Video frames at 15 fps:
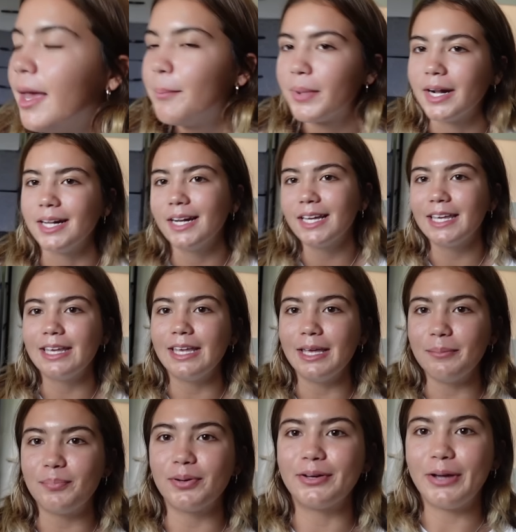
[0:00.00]
but I need to
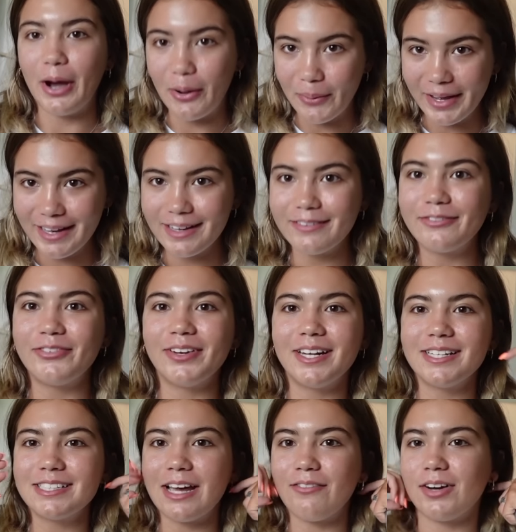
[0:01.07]
keep going and
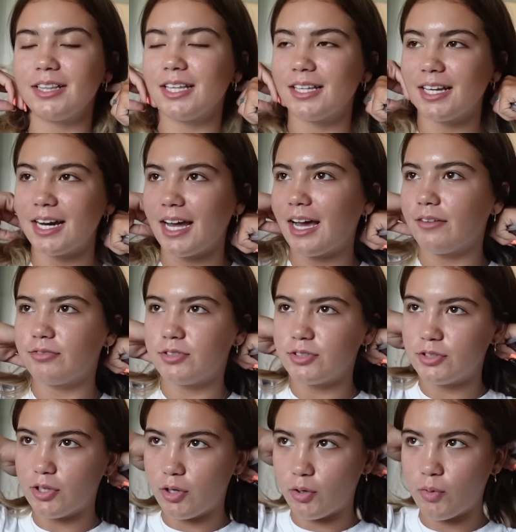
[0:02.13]
finish everything that I have to
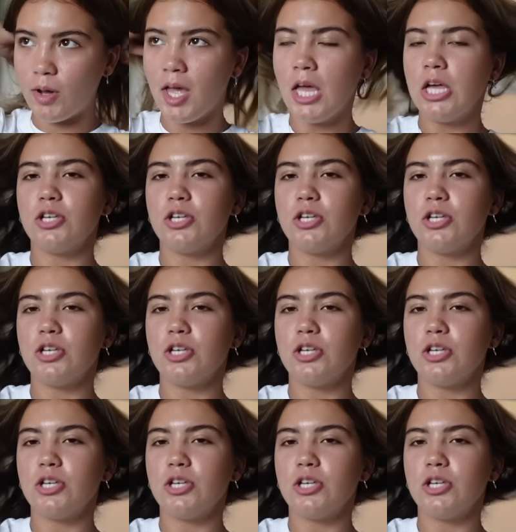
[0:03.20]
do